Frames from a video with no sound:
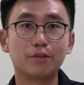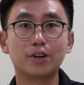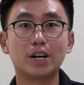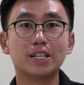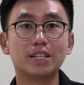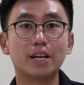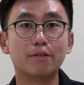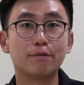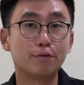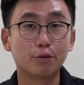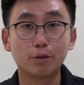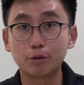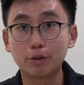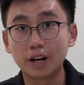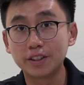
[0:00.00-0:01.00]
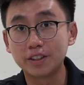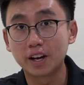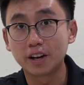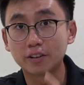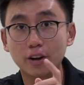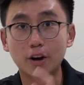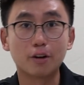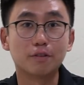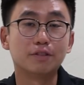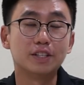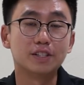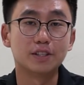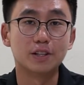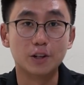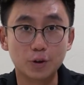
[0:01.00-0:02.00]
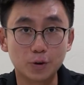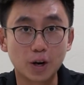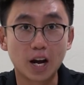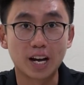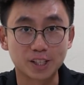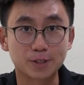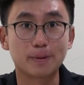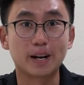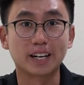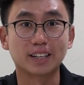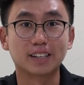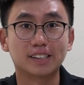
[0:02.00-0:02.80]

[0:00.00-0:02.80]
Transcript: you guys a full rundown of this new hatchback.